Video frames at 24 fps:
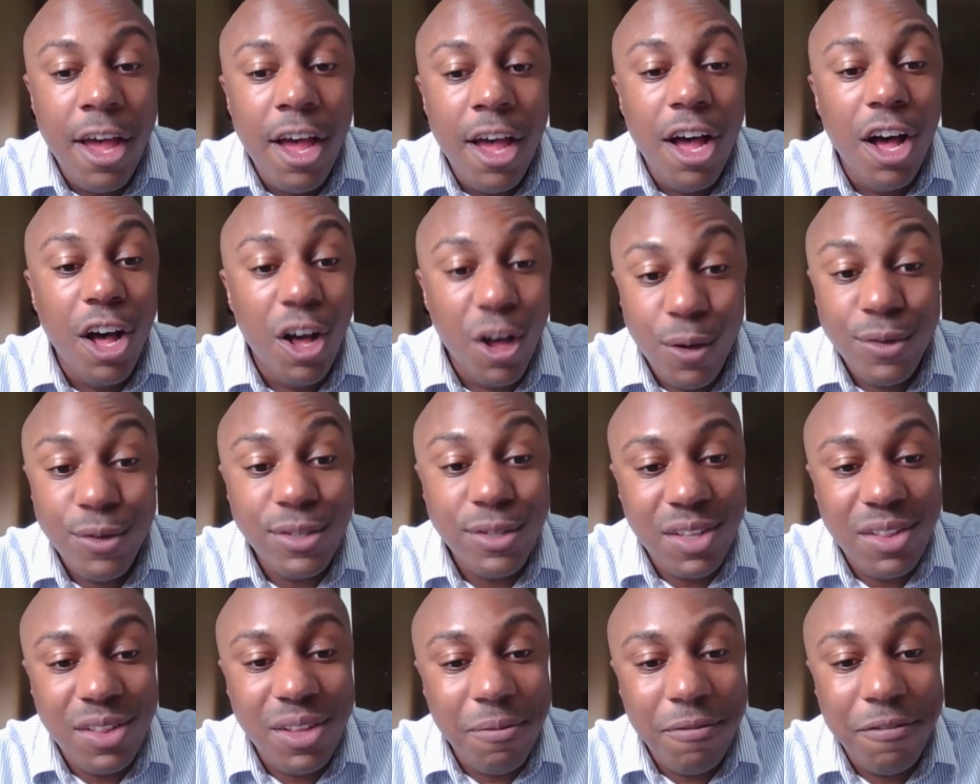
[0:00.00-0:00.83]

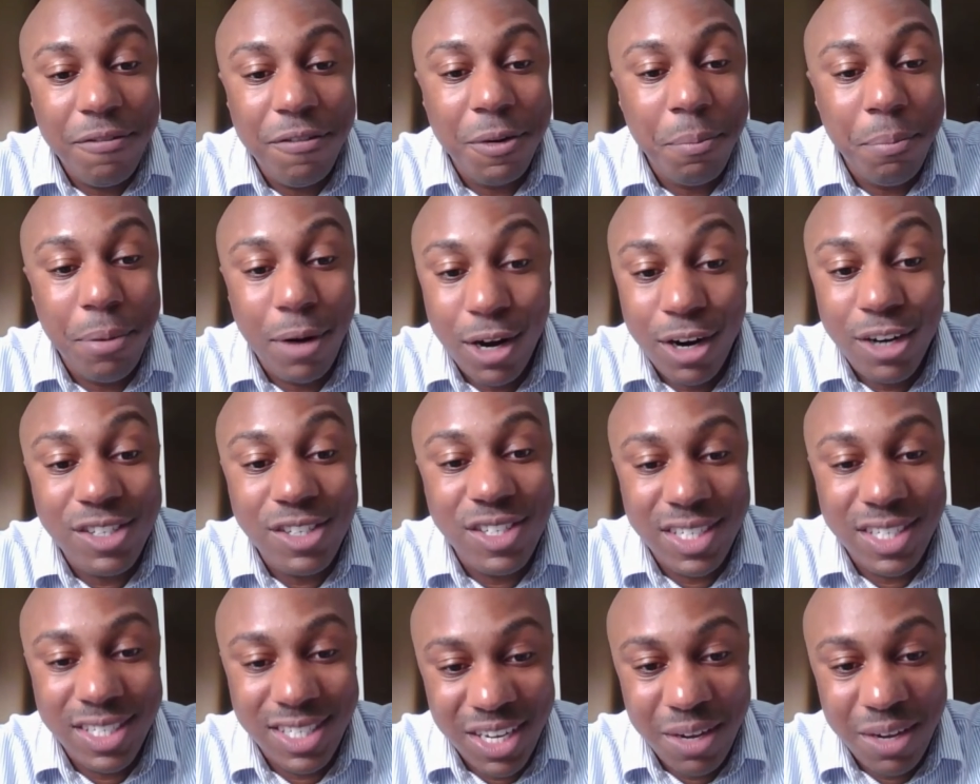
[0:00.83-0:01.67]
host them for
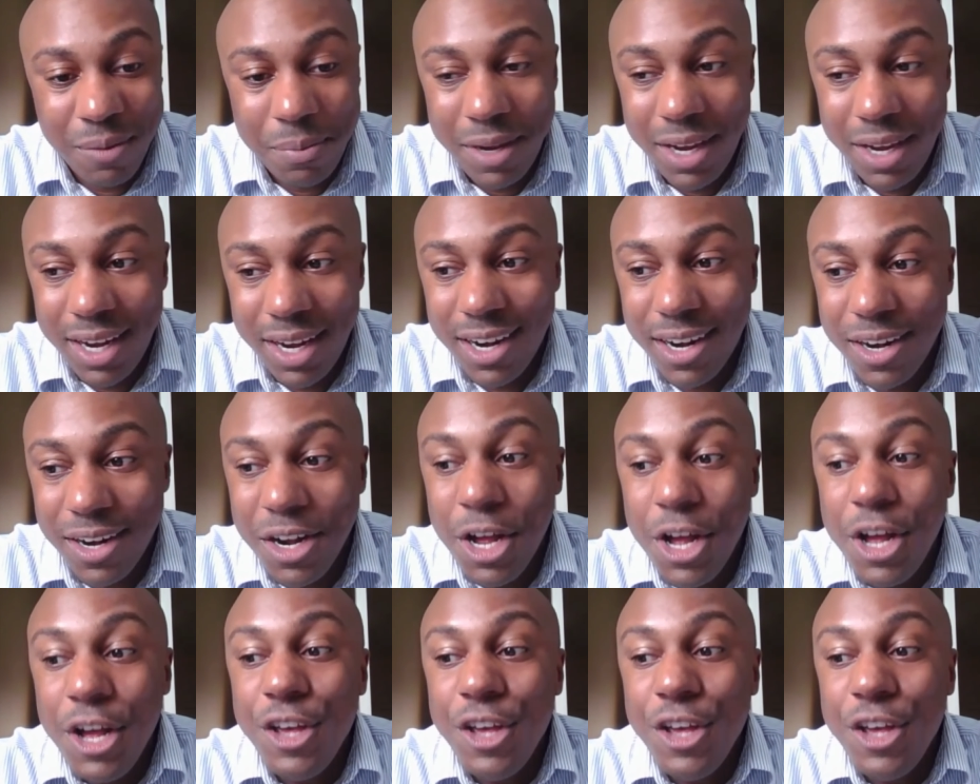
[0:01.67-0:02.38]
purchase up here.